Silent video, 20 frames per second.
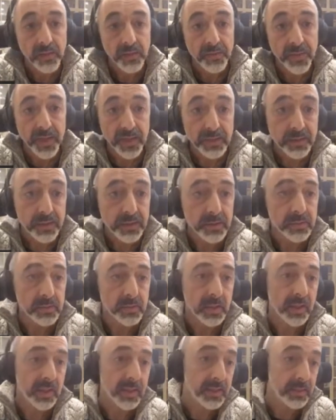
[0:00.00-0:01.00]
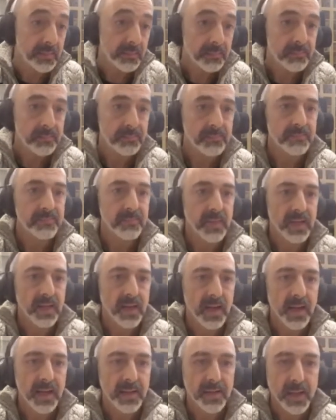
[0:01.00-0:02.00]
Thank you,
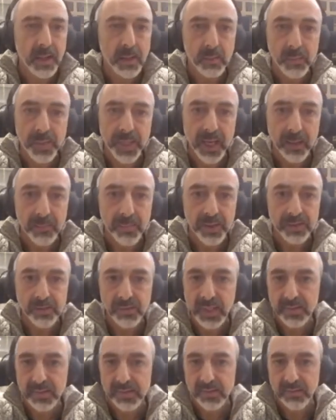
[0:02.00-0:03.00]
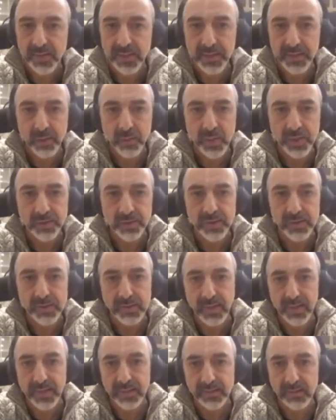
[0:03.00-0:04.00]
and I'll be happy to answer any
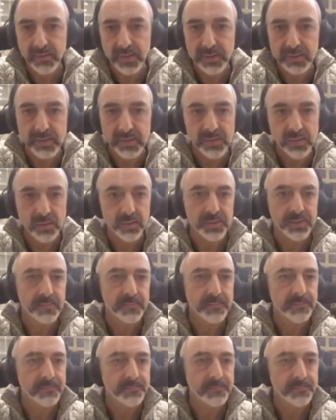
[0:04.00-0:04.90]
questions later in Discord.